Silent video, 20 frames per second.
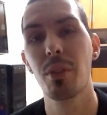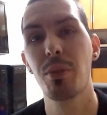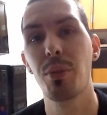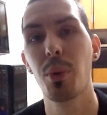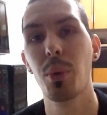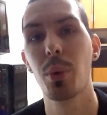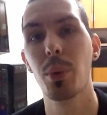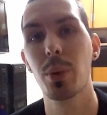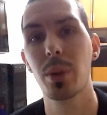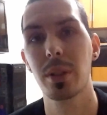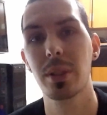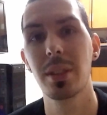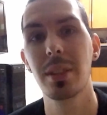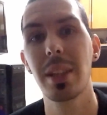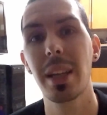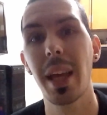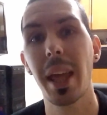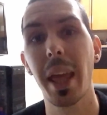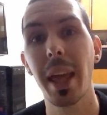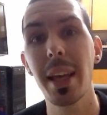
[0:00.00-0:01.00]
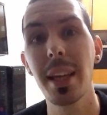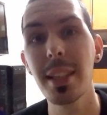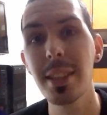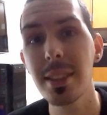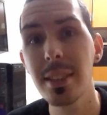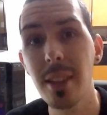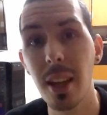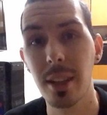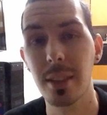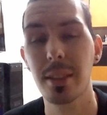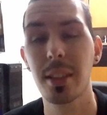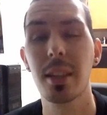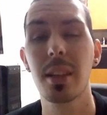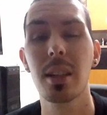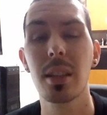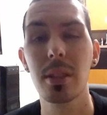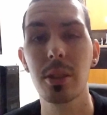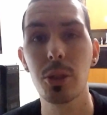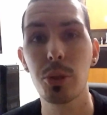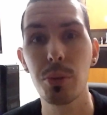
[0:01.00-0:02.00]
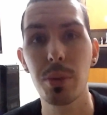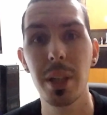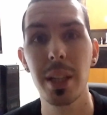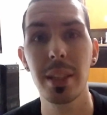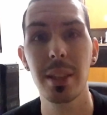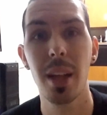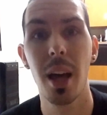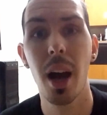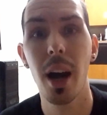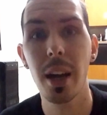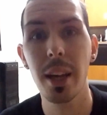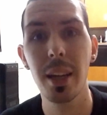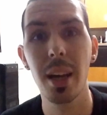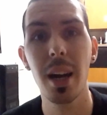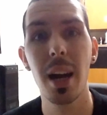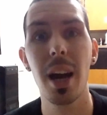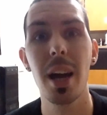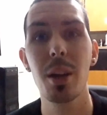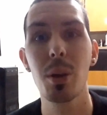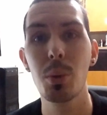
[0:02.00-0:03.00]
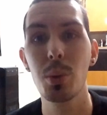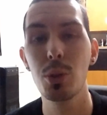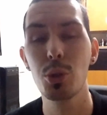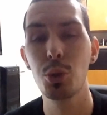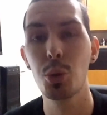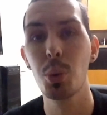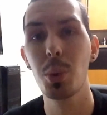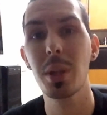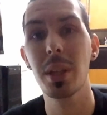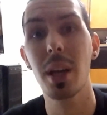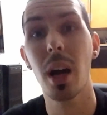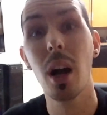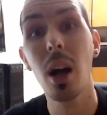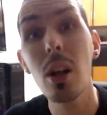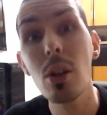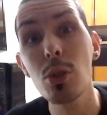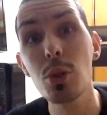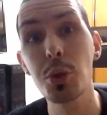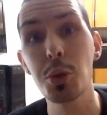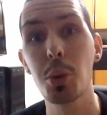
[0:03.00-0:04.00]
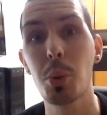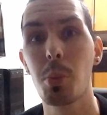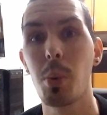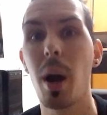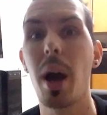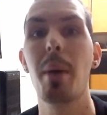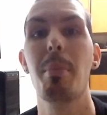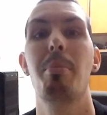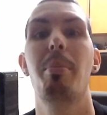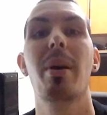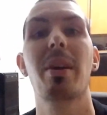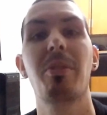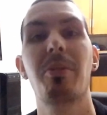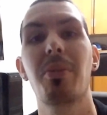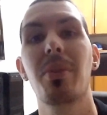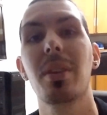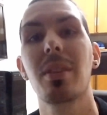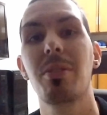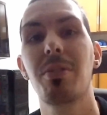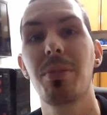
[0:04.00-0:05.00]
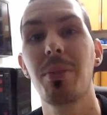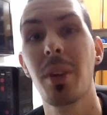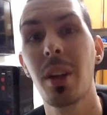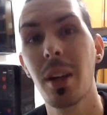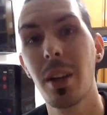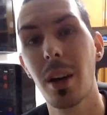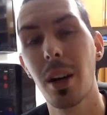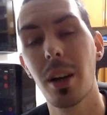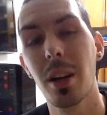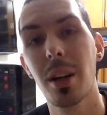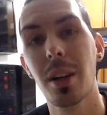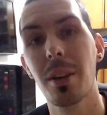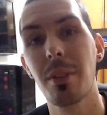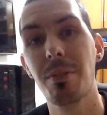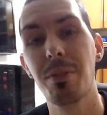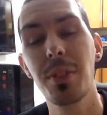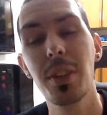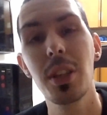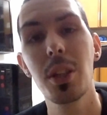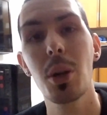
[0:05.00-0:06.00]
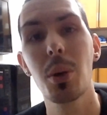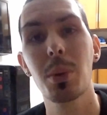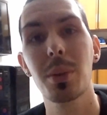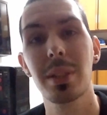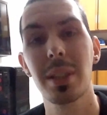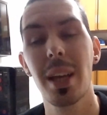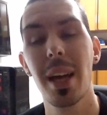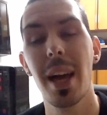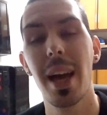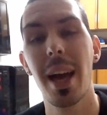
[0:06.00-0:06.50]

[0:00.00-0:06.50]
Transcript: for today is Tactical Trade, a guy who is doing also a Battlefield videos,